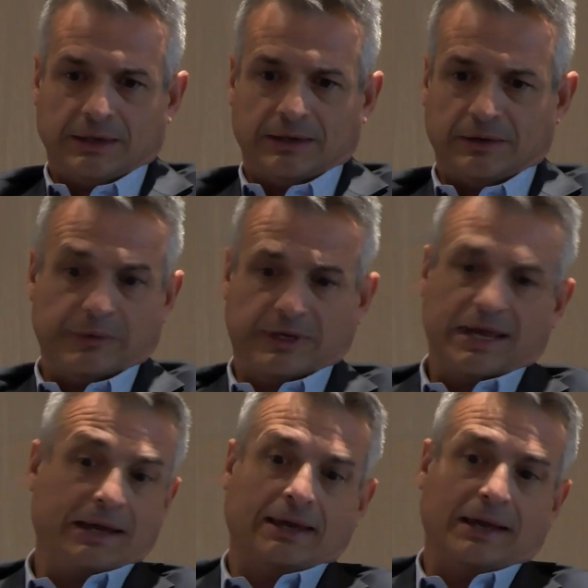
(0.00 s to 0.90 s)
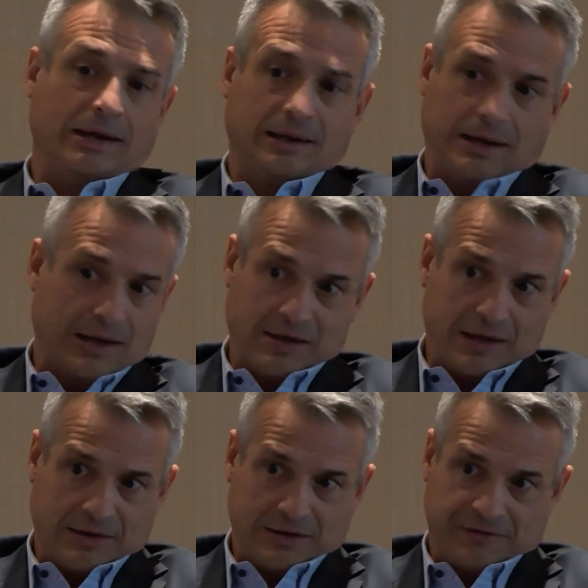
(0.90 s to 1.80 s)
you know, we can't get an
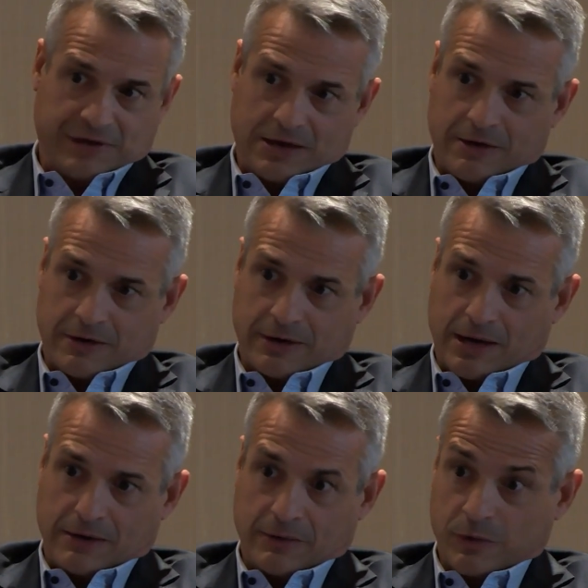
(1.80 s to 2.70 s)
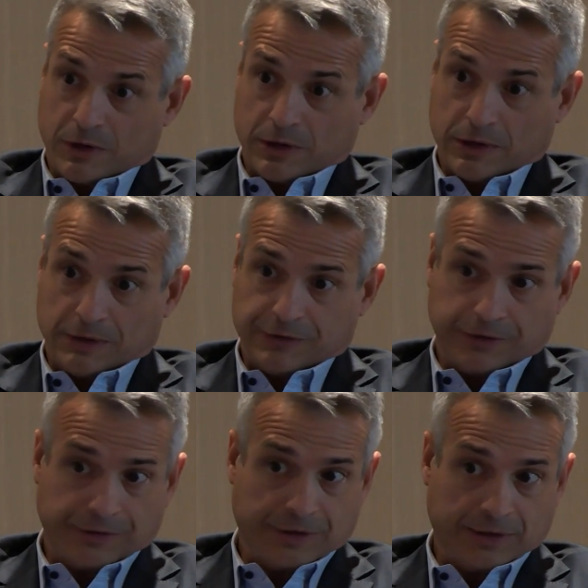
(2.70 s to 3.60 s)
8 FAR out of wood, and
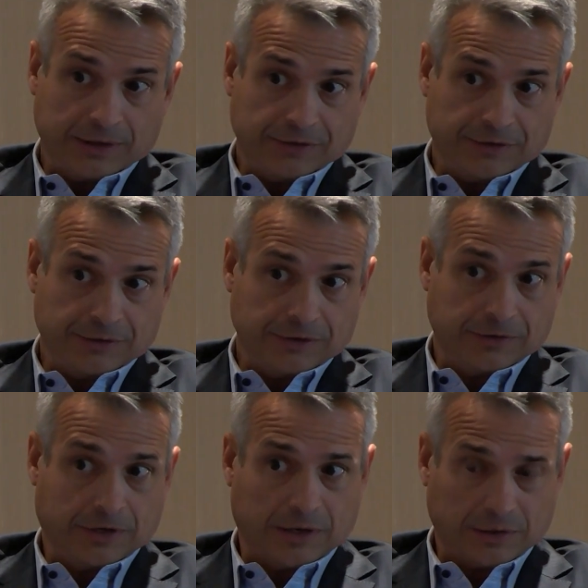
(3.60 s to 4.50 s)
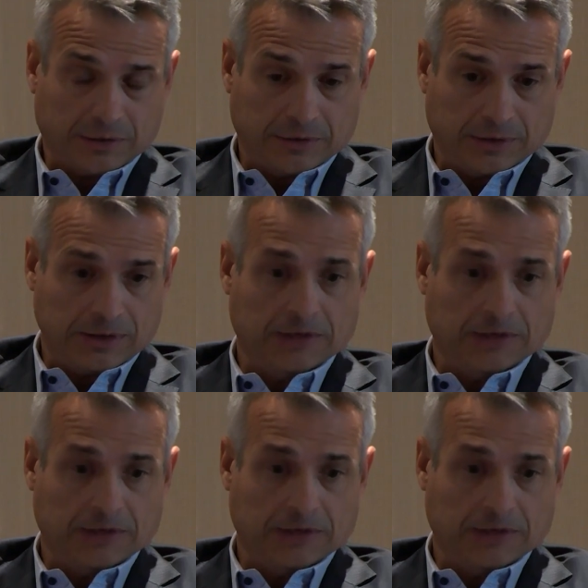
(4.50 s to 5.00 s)
so that gets you into concrete.